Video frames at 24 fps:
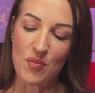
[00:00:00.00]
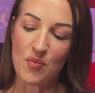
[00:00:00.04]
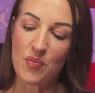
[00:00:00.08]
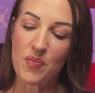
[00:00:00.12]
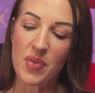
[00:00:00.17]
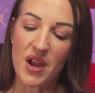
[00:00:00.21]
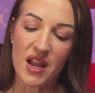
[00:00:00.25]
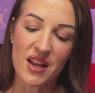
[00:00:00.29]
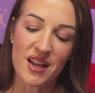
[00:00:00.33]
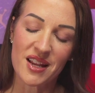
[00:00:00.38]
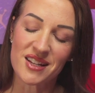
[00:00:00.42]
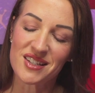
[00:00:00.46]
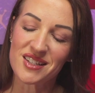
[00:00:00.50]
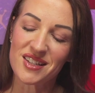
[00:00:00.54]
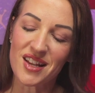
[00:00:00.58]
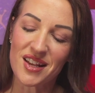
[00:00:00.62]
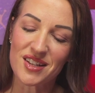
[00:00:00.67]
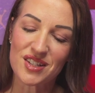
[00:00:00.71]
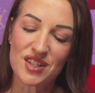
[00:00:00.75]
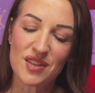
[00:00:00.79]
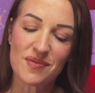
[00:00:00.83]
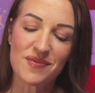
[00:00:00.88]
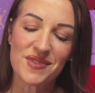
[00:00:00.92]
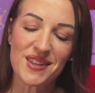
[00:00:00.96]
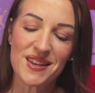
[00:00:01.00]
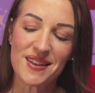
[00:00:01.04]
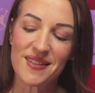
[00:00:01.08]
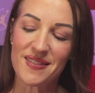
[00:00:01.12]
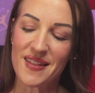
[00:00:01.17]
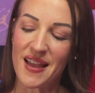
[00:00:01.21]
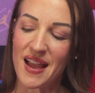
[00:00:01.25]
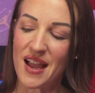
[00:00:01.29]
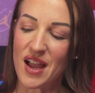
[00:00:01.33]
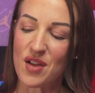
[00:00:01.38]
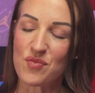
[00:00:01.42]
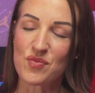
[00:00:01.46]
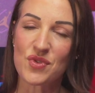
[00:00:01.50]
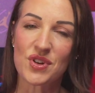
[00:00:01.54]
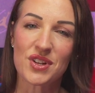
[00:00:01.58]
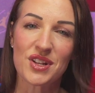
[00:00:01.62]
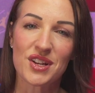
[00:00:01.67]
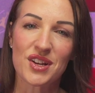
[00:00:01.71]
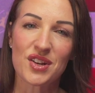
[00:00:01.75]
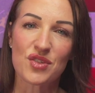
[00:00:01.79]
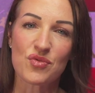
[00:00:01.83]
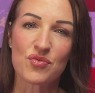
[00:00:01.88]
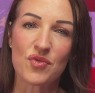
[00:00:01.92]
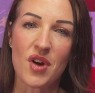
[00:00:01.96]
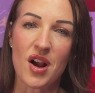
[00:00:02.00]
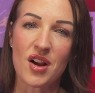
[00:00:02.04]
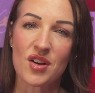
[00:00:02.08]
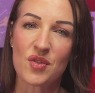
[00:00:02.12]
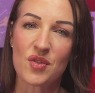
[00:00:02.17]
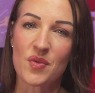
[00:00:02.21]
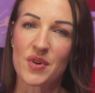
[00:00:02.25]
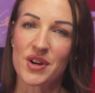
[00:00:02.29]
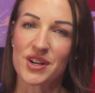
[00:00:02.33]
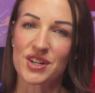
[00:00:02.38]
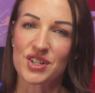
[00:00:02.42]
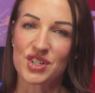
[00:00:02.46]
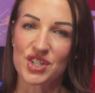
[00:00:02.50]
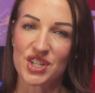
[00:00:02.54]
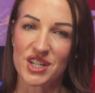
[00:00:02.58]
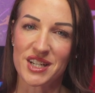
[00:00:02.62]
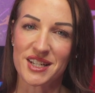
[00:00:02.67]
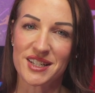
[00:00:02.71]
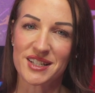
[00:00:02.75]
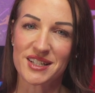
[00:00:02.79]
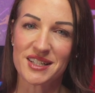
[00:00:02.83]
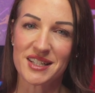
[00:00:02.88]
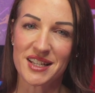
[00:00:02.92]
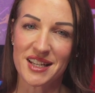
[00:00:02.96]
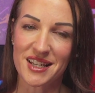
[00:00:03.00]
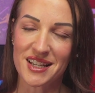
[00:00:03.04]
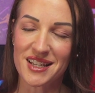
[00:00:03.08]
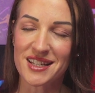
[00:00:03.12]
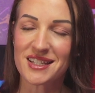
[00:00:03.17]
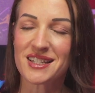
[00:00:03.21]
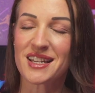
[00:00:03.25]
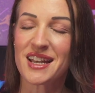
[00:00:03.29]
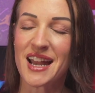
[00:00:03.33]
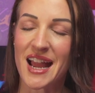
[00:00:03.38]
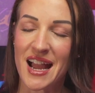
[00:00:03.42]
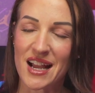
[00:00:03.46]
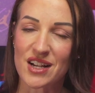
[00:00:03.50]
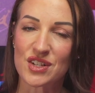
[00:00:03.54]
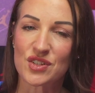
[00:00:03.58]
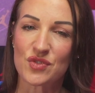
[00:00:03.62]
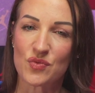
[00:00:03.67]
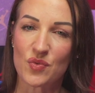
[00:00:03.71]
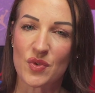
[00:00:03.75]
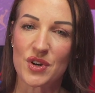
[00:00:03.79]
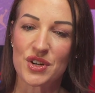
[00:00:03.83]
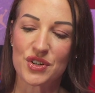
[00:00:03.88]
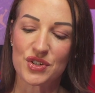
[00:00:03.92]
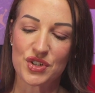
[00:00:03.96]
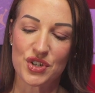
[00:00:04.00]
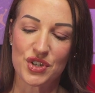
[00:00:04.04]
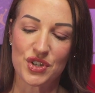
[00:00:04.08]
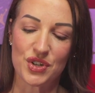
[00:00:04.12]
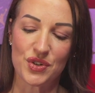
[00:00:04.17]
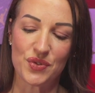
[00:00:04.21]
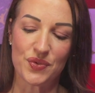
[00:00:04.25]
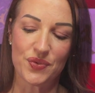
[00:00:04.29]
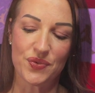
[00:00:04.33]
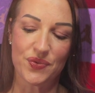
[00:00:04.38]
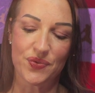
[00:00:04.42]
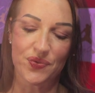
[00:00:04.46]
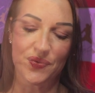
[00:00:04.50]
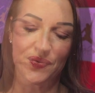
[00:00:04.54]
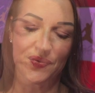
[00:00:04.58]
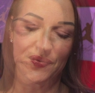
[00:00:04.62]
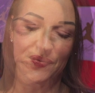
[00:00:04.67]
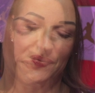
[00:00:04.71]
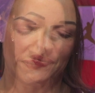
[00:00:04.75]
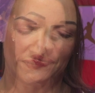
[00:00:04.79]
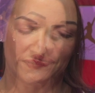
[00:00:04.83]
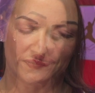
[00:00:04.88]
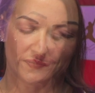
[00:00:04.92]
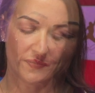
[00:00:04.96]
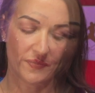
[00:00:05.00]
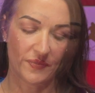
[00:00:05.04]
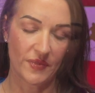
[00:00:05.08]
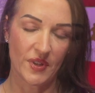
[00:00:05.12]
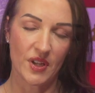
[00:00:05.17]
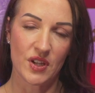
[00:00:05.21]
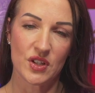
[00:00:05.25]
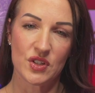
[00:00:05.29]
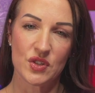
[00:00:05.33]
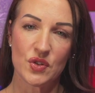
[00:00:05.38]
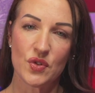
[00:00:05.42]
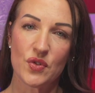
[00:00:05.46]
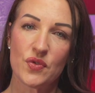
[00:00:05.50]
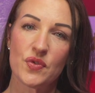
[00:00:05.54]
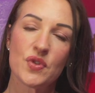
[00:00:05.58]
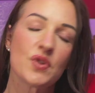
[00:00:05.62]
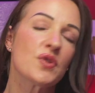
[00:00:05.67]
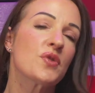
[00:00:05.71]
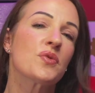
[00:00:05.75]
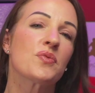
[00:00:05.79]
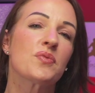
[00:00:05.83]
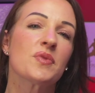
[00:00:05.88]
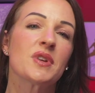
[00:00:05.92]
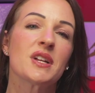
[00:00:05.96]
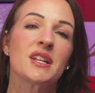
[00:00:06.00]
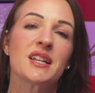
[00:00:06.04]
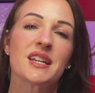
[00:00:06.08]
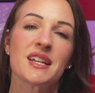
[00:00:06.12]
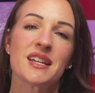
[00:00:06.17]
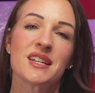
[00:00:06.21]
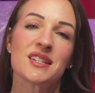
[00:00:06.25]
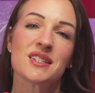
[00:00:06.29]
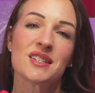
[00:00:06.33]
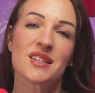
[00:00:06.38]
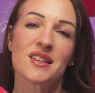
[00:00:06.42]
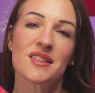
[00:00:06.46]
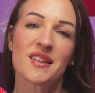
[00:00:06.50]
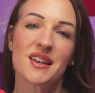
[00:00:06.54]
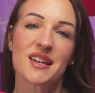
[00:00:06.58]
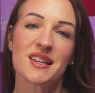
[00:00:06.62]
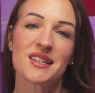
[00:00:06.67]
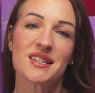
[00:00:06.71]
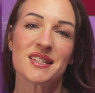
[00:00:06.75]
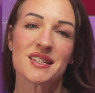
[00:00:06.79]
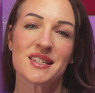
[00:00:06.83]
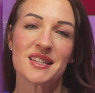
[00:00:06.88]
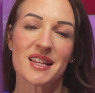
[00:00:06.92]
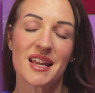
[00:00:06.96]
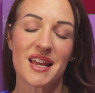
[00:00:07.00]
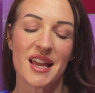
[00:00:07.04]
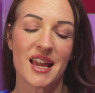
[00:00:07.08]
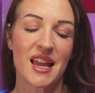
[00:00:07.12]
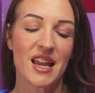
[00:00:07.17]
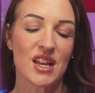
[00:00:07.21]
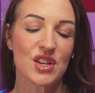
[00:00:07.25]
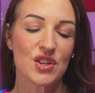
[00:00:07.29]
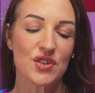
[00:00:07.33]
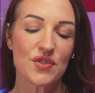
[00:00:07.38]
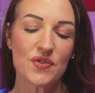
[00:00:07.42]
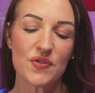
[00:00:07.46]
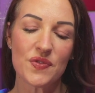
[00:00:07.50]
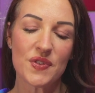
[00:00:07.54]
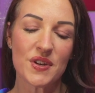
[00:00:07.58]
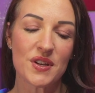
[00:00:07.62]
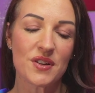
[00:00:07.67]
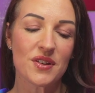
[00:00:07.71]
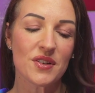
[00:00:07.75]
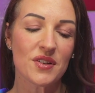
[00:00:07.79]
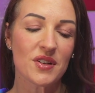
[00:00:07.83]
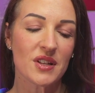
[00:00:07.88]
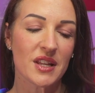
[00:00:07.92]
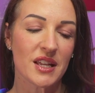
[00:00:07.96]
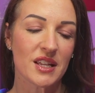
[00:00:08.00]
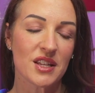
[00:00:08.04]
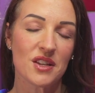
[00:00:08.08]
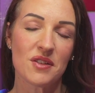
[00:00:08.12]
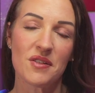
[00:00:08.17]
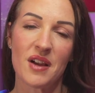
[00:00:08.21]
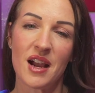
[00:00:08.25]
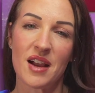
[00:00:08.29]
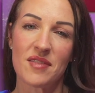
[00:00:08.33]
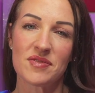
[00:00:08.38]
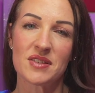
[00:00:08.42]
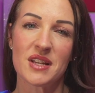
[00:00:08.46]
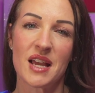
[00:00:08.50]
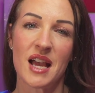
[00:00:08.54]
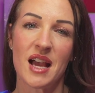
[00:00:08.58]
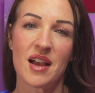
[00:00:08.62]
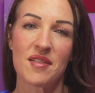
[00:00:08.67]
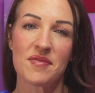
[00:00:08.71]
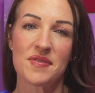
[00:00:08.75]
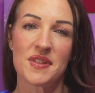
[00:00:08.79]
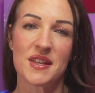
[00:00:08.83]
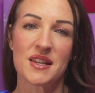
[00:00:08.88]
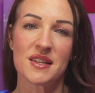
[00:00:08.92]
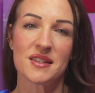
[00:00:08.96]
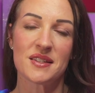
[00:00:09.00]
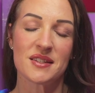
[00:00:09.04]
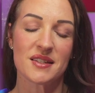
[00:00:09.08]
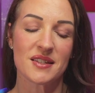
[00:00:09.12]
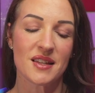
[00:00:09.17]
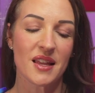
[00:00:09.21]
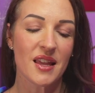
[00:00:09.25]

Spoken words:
But it's not something that I'm really gonna rock wearing jeans. It is an active wear shoe. So if you're really into this and you feel like you have to have this,